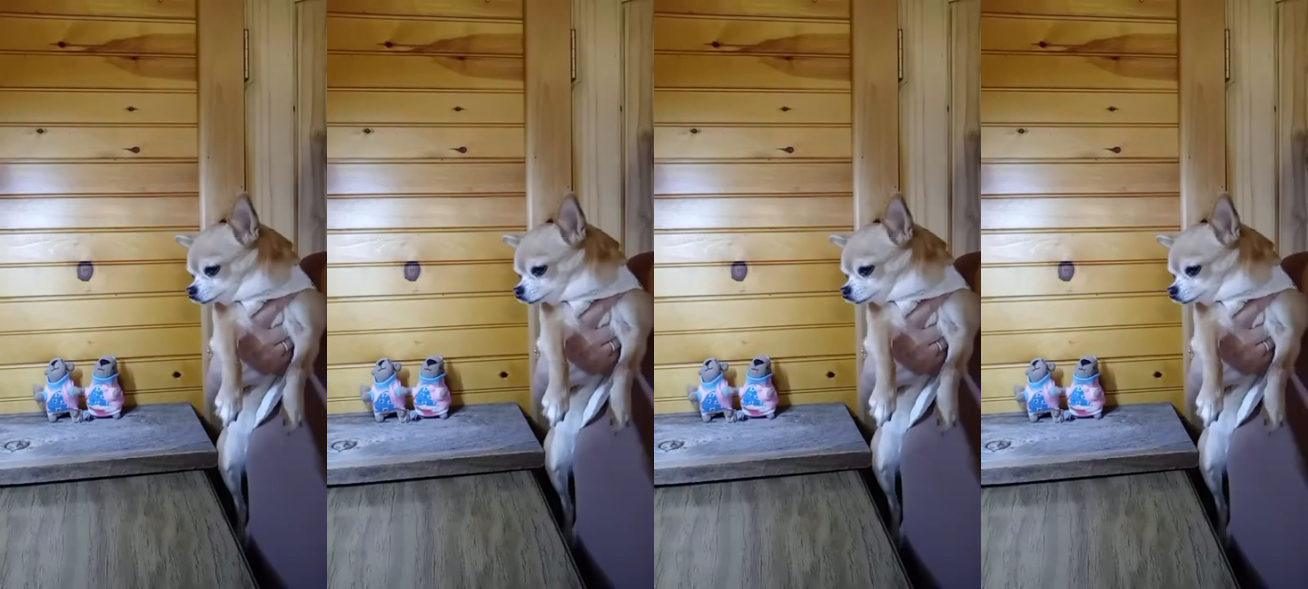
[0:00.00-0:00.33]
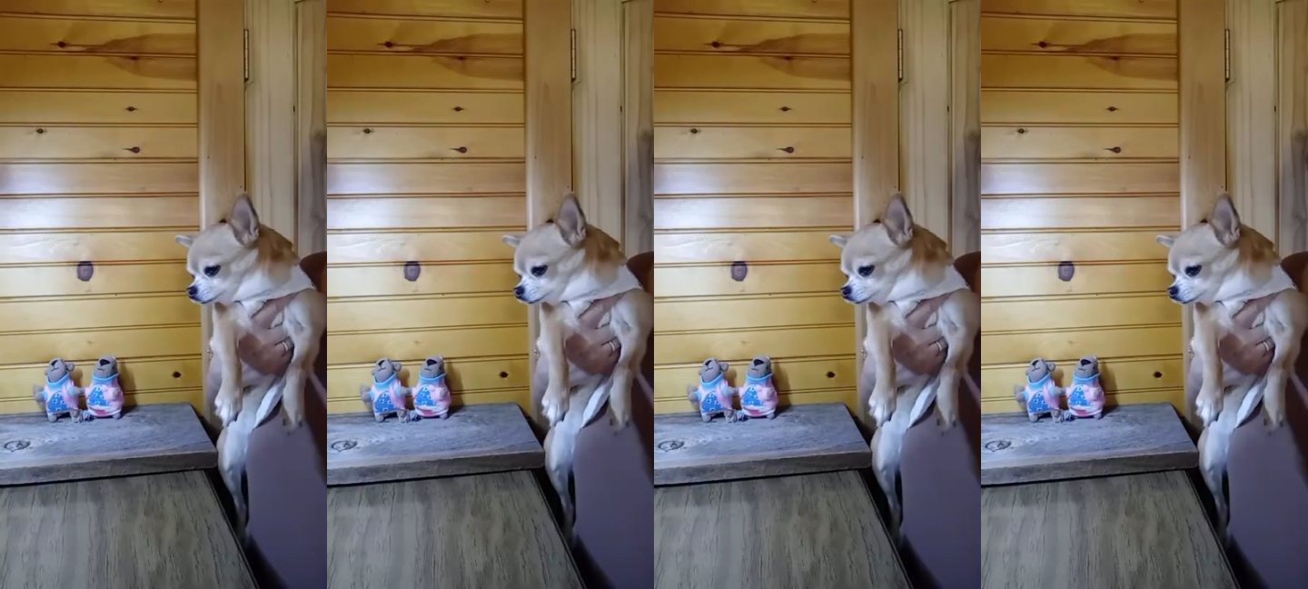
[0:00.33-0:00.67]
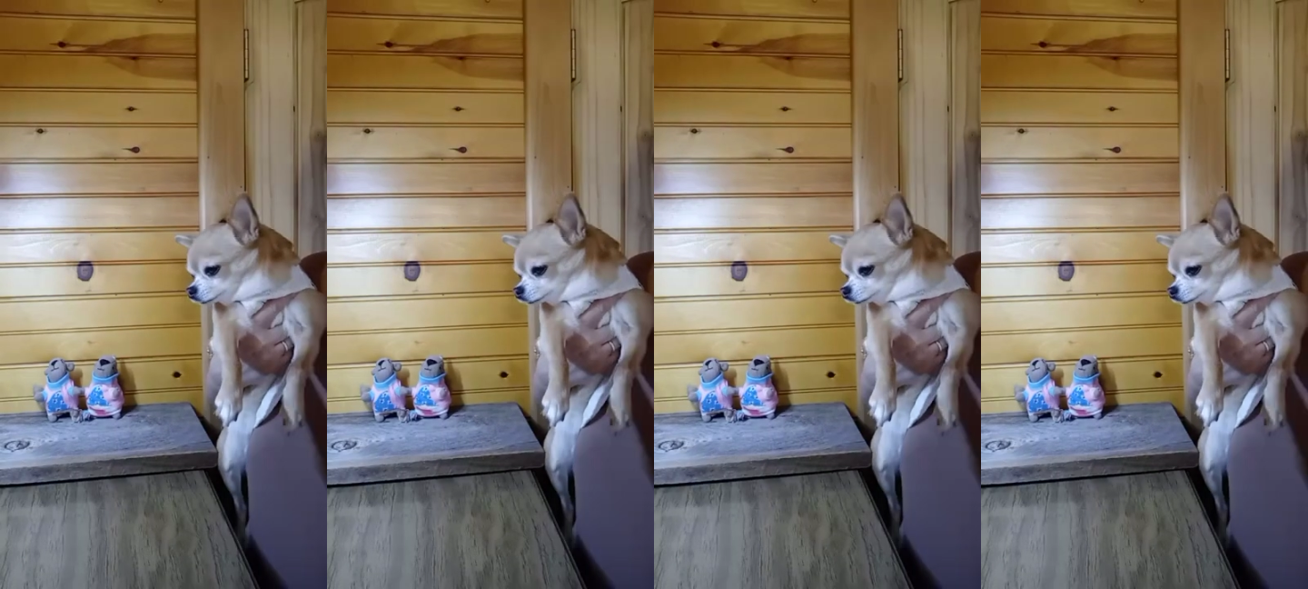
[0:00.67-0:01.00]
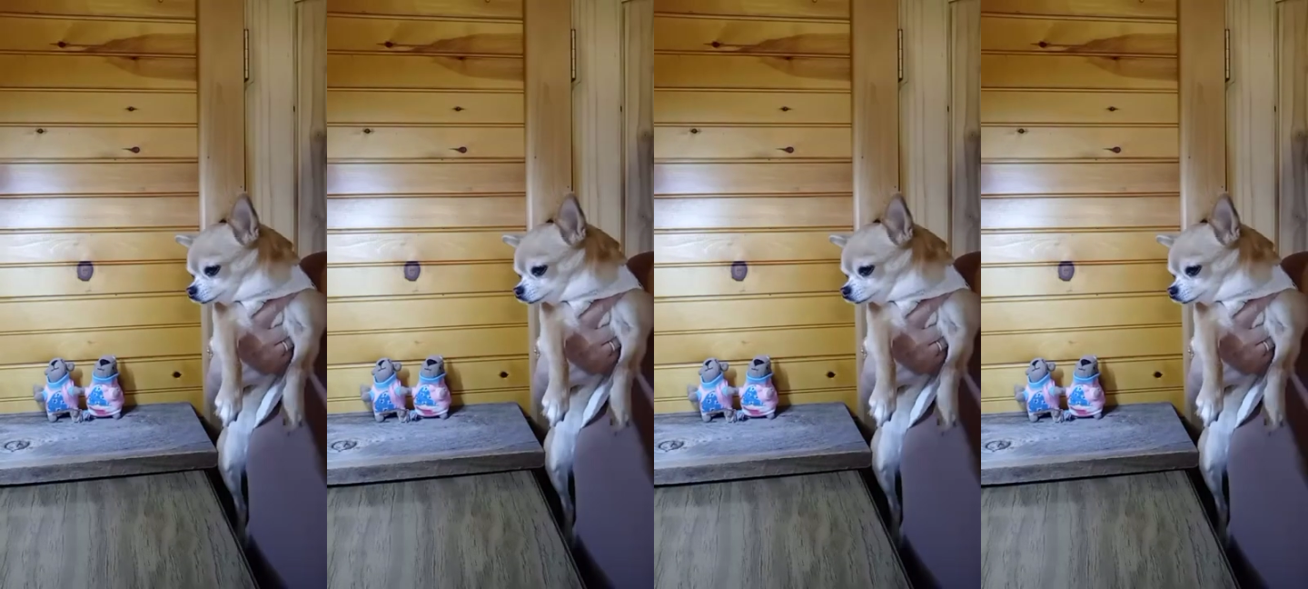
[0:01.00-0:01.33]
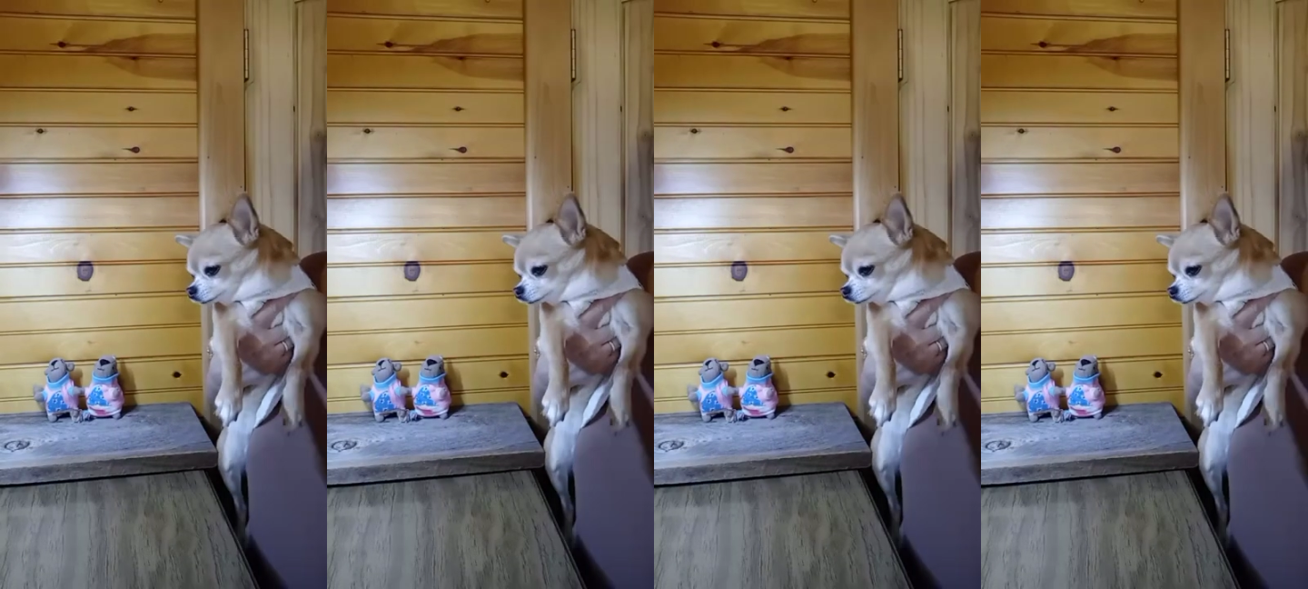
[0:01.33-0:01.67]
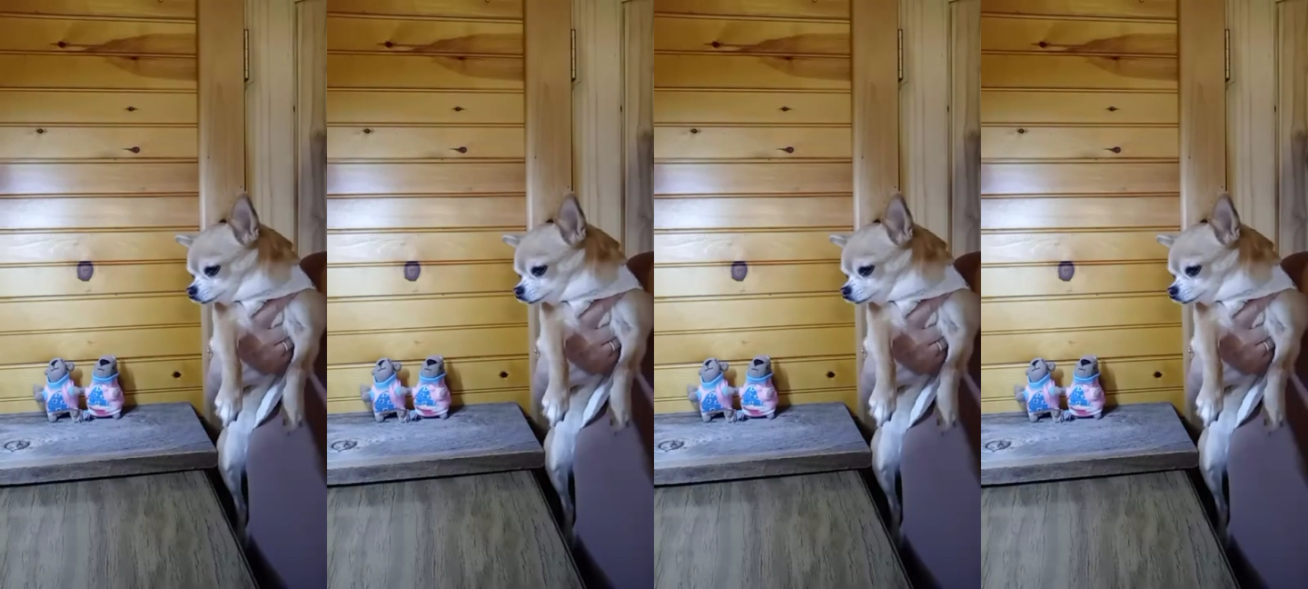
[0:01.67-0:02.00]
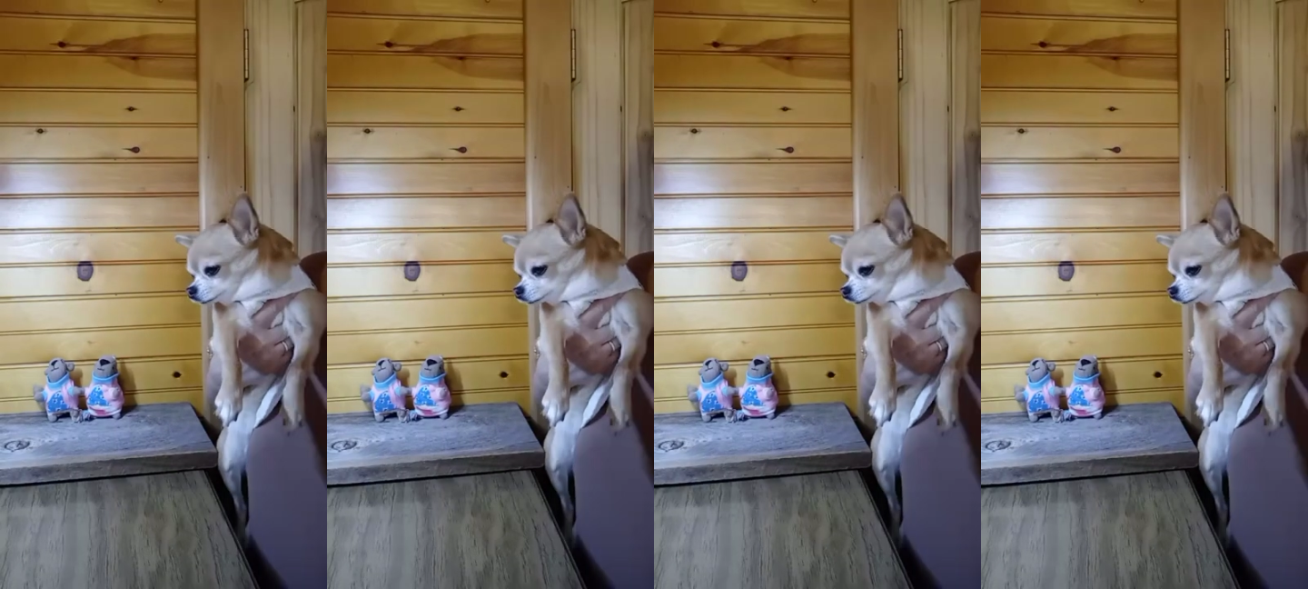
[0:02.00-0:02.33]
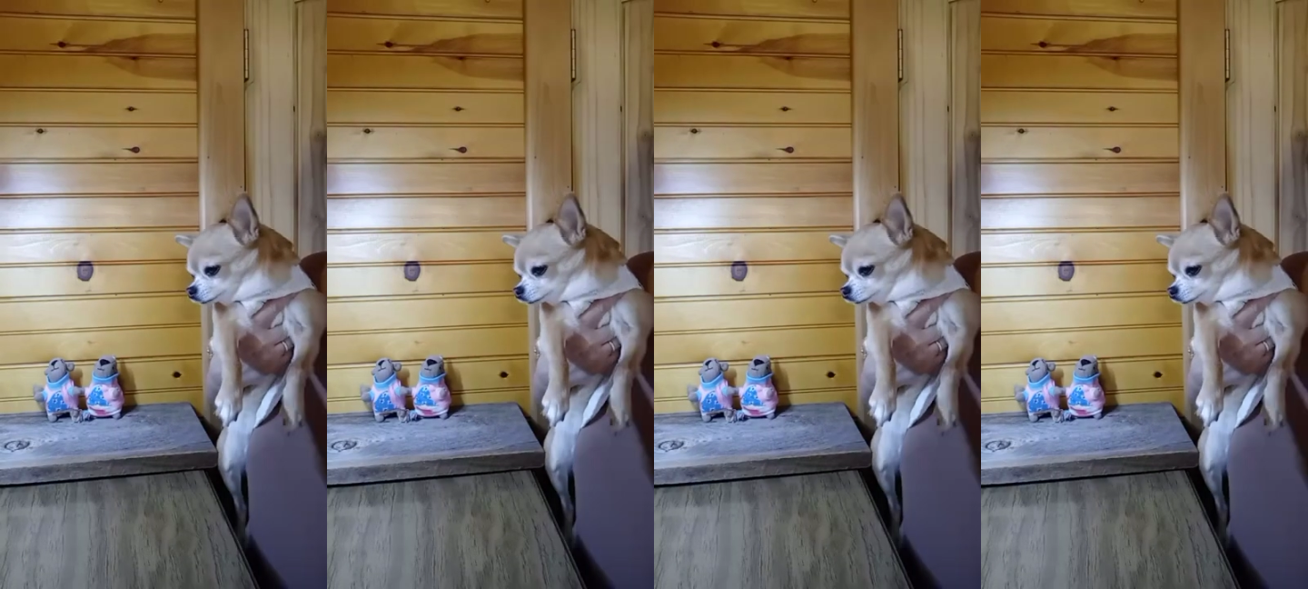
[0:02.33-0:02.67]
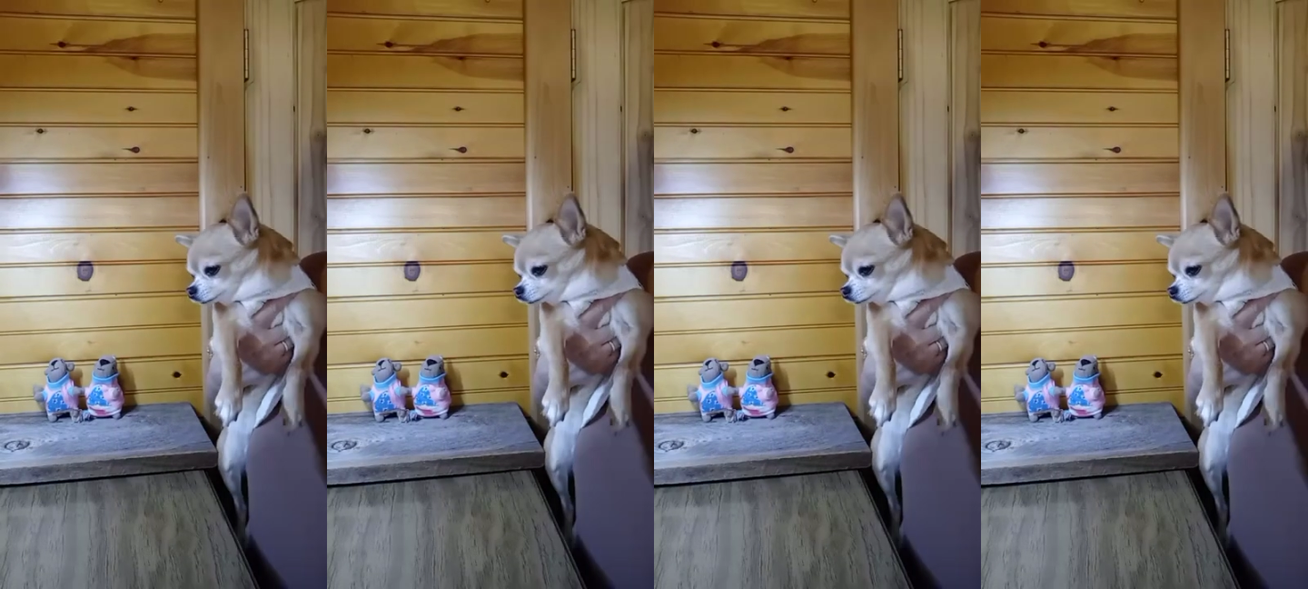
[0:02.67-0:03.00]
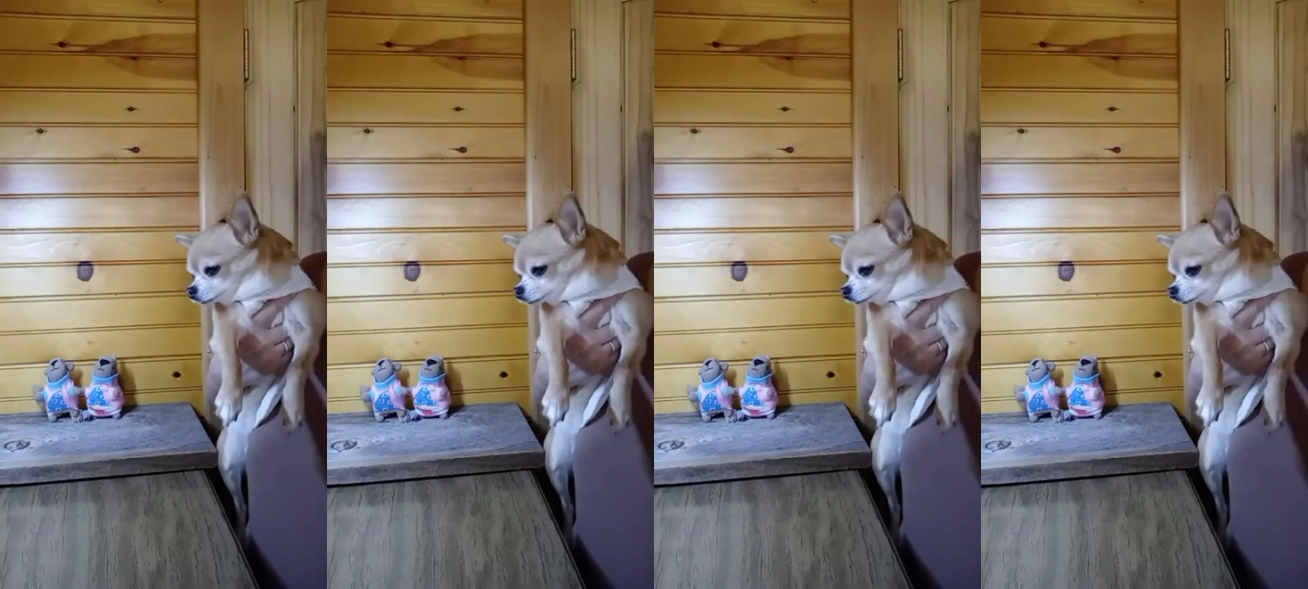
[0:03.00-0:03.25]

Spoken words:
(no speaker visible)